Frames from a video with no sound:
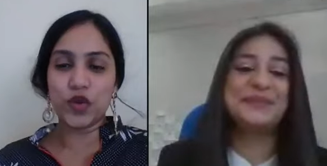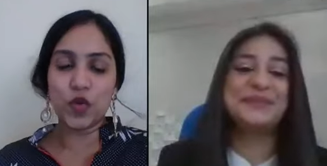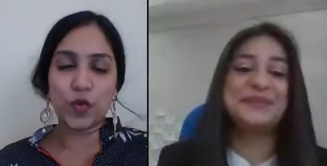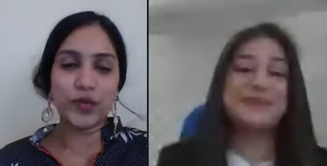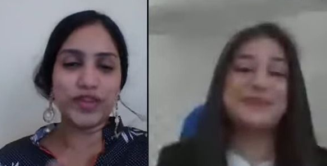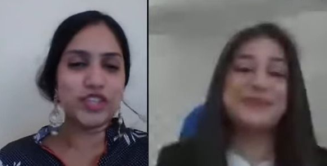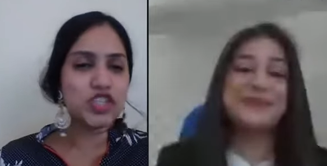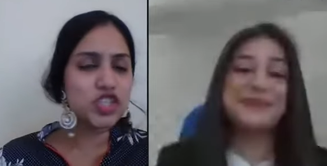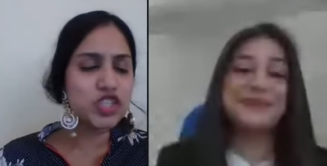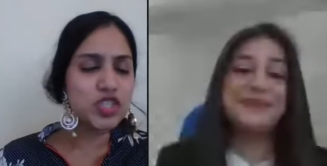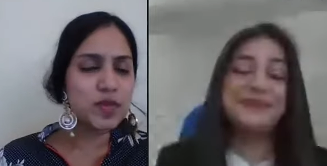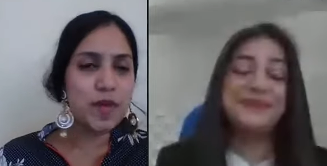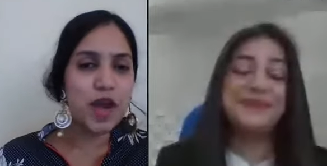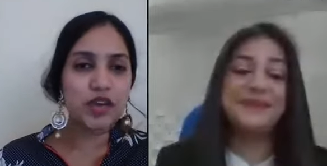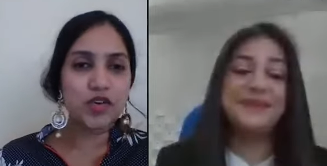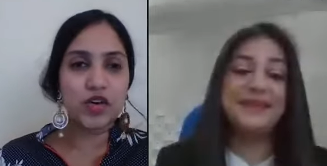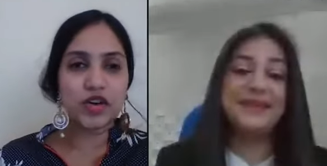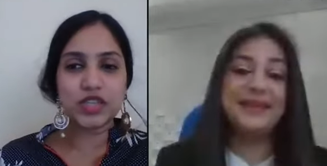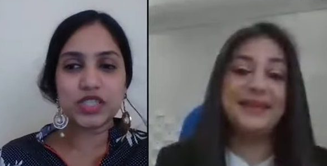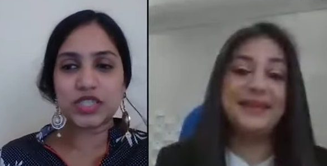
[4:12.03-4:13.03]
Speaker 1: you know we're just
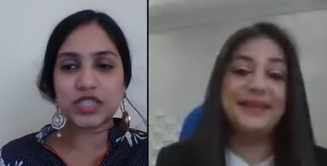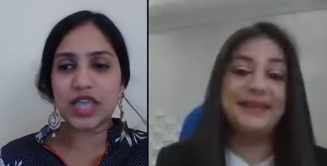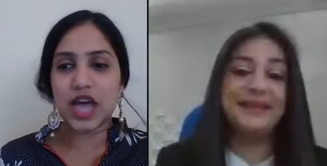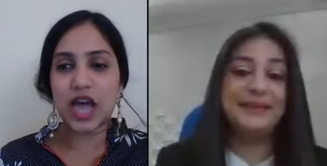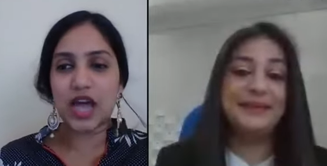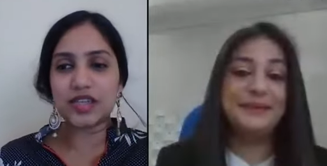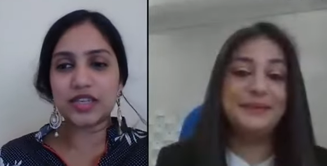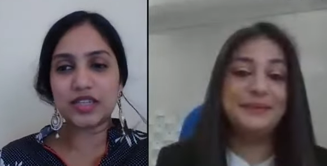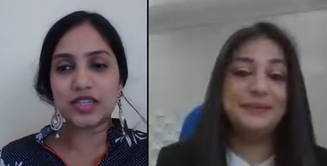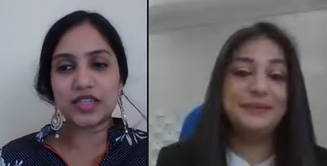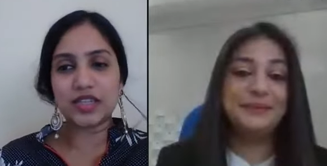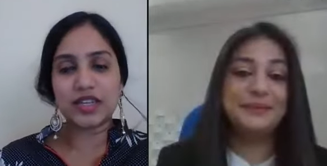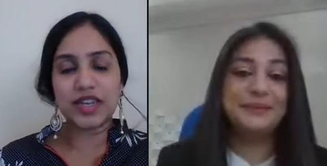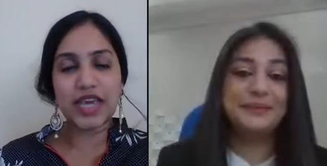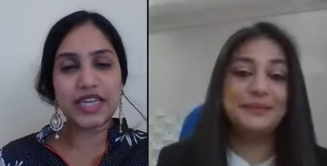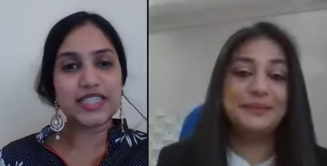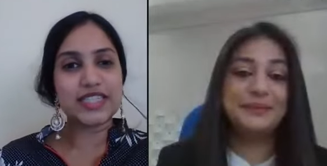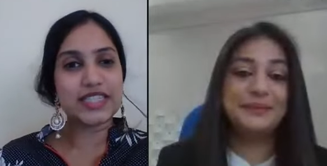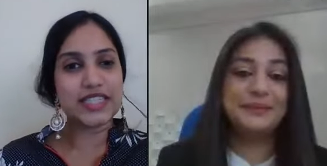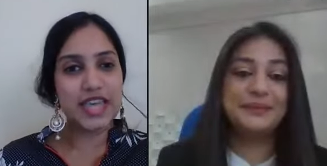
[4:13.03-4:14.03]
about going to start in the
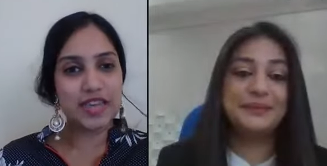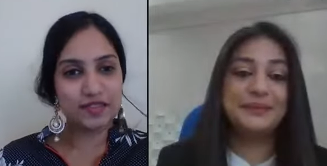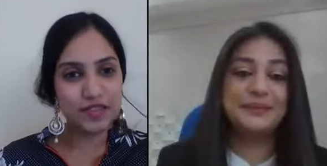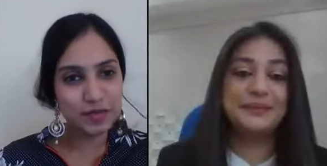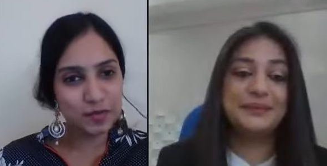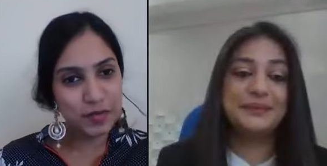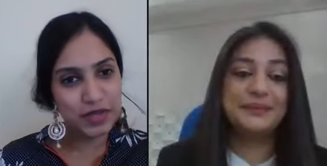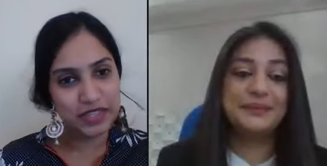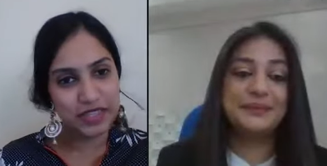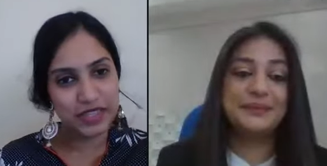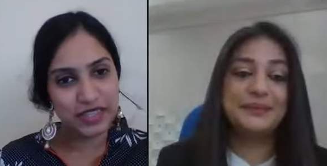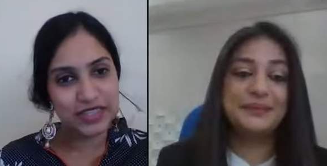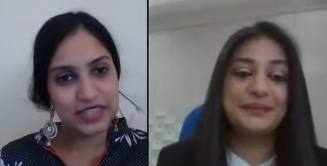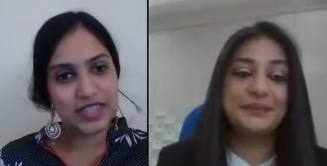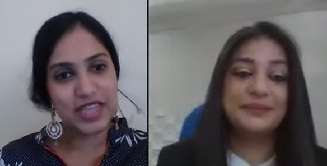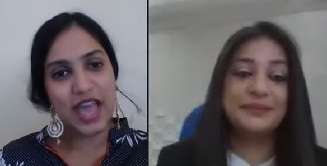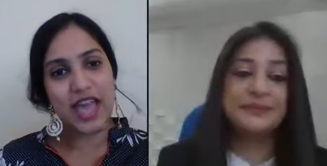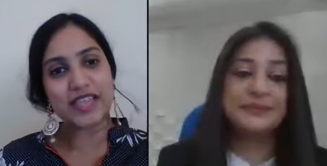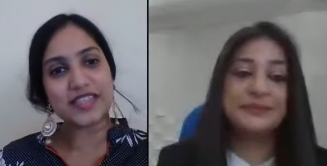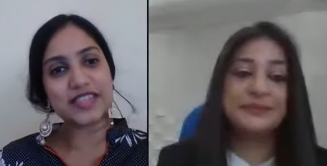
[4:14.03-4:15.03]
next seven
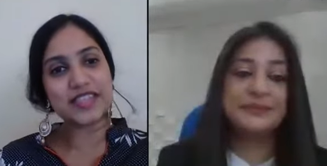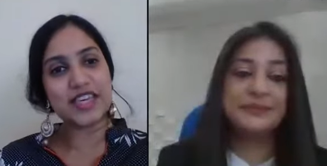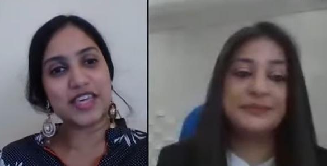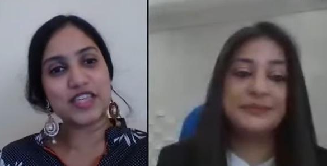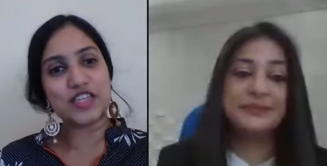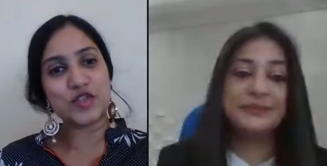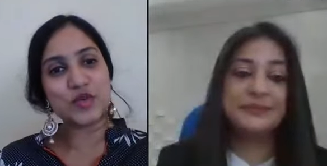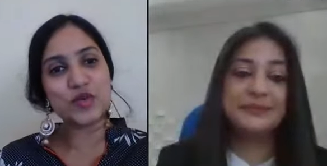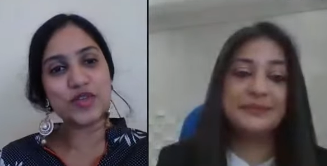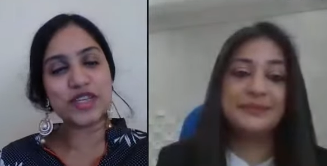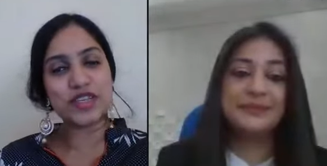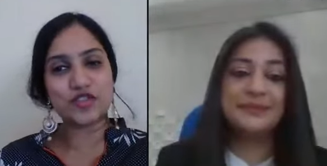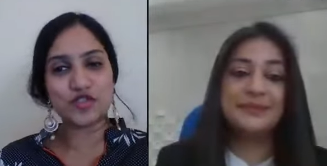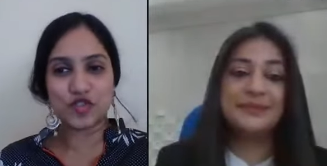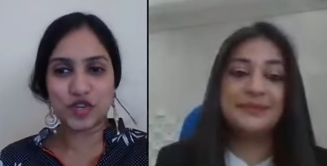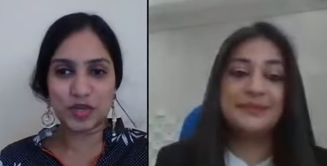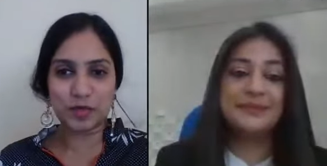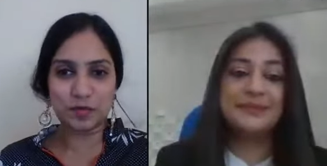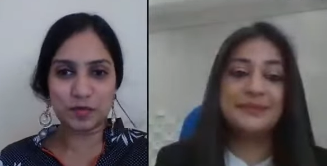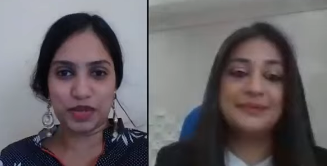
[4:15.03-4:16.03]
minutes as scheduled at
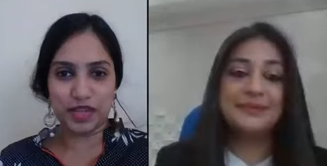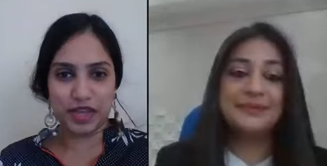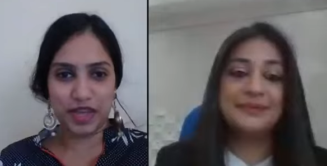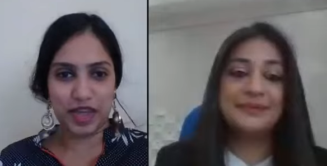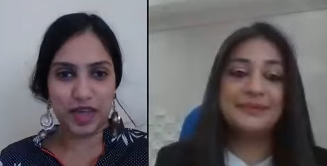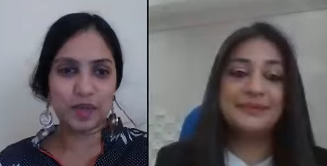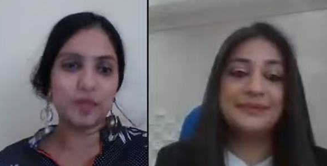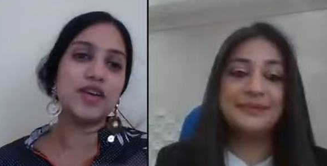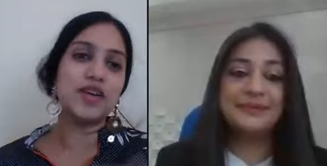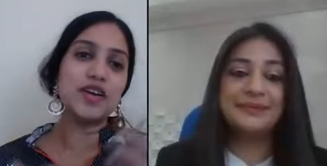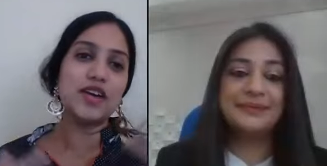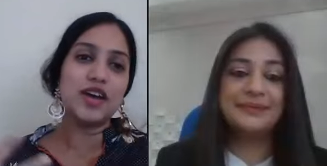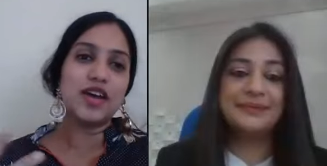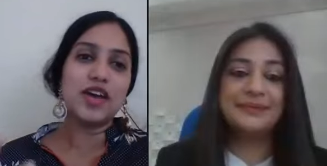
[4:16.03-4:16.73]
three p.m.